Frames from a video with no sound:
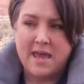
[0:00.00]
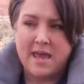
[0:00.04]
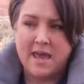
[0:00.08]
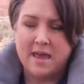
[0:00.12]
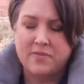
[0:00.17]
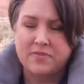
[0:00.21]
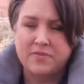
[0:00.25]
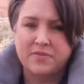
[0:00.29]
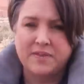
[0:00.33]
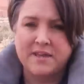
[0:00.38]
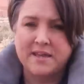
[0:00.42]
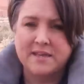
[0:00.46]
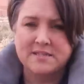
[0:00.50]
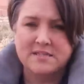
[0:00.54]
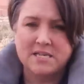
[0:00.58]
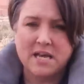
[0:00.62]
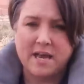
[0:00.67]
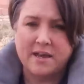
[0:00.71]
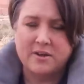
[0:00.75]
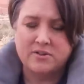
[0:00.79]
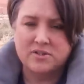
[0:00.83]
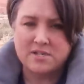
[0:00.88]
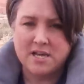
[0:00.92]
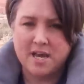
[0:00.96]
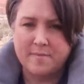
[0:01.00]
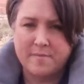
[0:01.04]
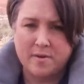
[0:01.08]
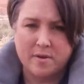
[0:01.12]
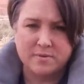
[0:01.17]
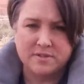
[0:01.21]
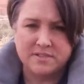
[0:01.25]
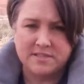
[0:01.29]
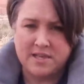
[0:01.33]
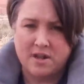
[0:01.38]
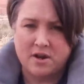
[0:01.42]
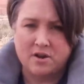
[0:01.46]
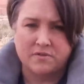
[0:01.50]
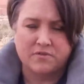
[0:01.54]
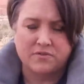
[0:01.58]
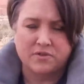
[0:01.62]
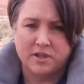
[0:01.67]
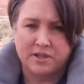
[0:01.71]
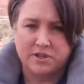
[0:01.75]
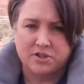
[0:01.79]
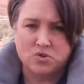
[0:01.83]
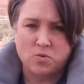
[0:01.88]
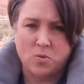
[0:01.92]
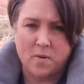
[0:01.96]
and the entire time I was there
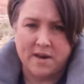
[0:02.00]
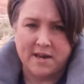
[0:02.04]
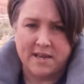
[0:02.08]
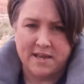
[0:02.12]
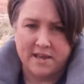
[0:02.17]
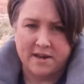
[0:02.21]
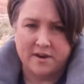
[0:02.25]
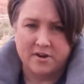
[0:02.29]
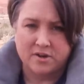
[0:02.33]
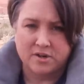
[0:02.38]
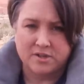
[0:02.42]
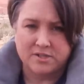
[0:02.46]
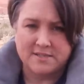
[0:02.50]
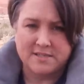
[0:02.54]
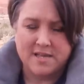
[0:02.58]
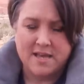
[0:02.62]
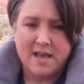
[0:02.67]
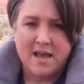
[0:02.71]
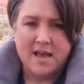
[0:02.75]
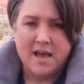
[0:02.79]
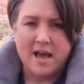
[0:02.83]
for like 20 years,